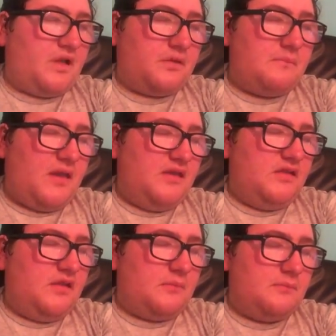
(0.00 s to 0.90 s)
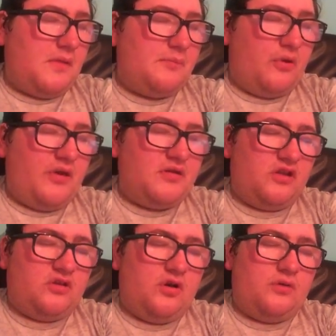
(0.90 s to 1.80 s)
mainly my boy in the
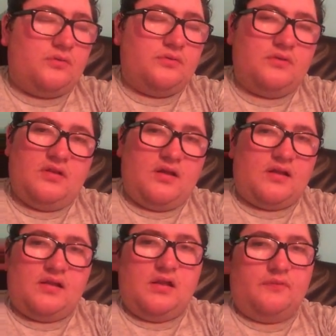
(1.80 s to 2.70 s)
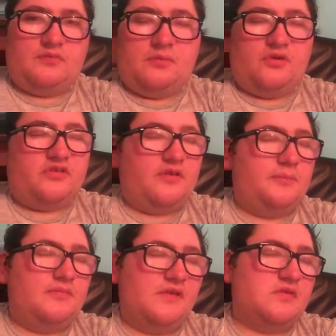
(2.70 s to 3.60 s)
doll, like love the boy
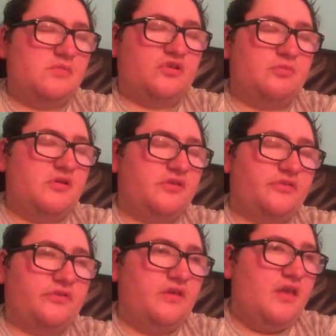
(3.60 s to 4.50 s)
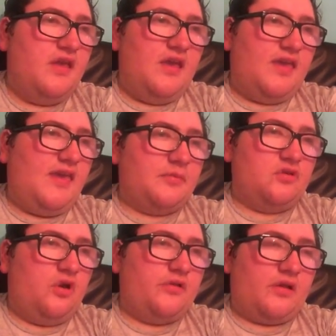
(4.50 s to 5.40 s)
to bits. He kept in
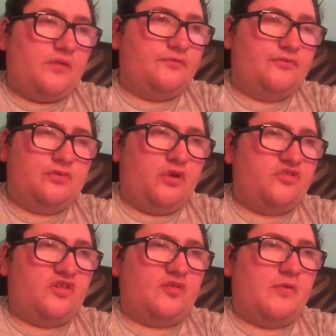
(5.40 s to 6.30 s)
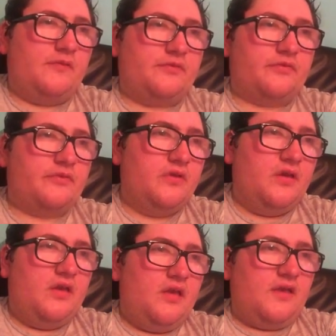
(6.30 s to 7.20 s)
contact through those 6 months.
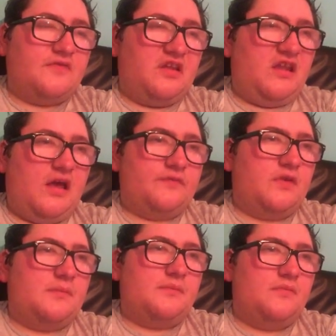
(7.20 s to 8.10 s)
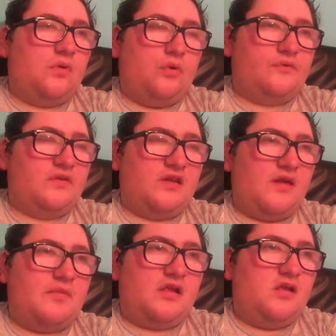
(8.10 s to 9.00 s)
If I didn't have him, or if I didn't
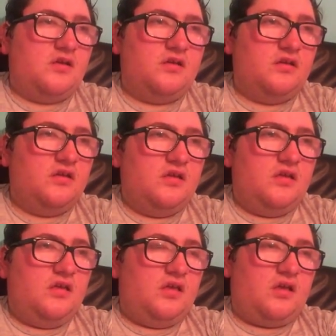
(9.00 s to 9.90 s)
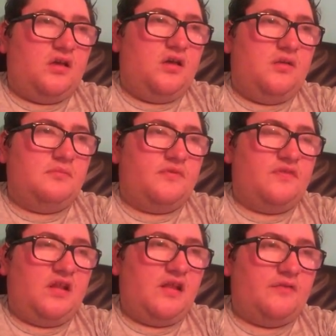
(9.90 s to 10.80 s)
have Bella, if I
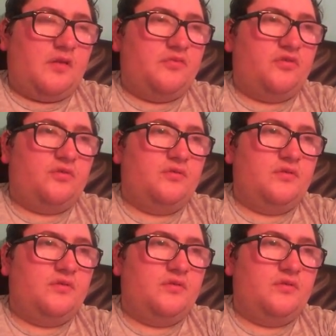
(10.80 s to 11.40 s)
didn't have them two,